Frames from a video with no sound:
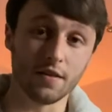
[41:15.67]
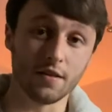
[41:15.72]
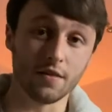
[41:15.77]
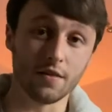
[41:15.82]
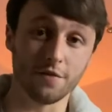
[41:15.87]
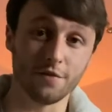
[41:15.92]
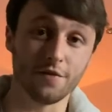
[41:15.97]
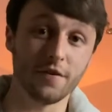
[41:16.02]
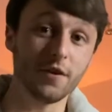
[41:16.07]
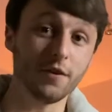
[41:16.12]

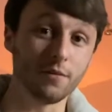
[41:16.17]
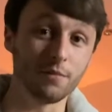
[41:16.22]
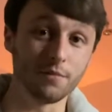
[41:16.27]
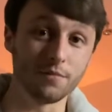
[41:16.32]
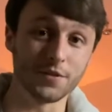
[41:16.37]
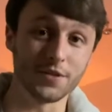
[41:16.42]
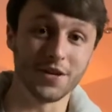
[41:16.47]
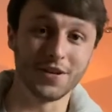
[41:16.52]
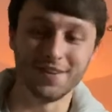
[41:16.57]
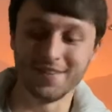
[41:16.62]
the
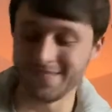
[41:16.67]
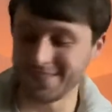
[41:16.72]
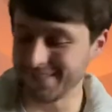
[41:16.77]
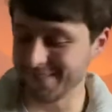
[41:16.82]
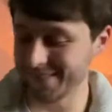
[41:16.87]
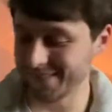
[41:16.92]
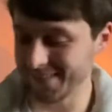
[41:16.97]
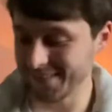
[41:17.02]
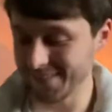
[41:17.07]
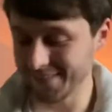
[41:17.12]
films.
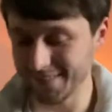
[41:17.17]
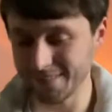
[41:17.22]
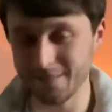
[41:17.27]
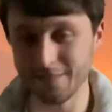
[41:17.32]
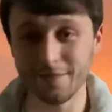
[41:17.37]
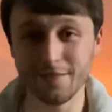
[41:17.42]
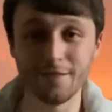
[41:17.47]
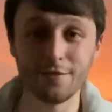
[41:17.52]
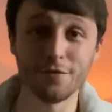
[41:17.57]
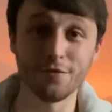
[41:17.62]

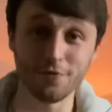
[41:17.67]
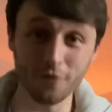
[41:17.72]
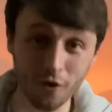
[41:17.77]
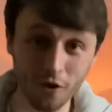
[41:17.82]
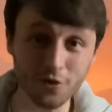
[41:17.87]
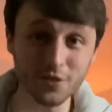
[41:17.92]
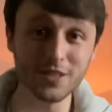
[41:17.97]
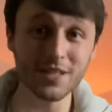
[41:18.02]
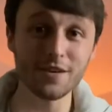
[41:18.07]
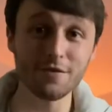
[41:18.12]

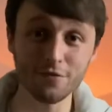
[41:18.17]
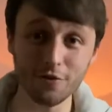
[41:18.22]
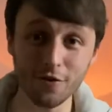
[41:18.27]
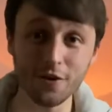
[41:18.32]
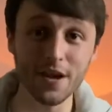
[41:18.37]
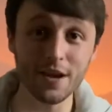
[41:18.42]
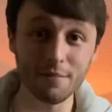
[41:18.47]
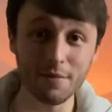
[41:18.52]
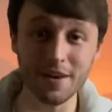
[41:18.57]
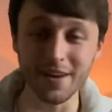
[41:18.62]
40
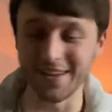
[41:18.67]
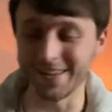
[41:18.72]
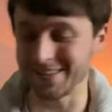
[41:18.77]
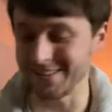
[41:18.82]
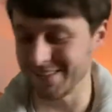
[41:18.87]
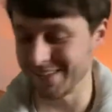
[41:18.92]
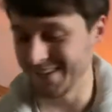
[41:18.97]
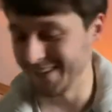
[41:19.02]
fucking minutes.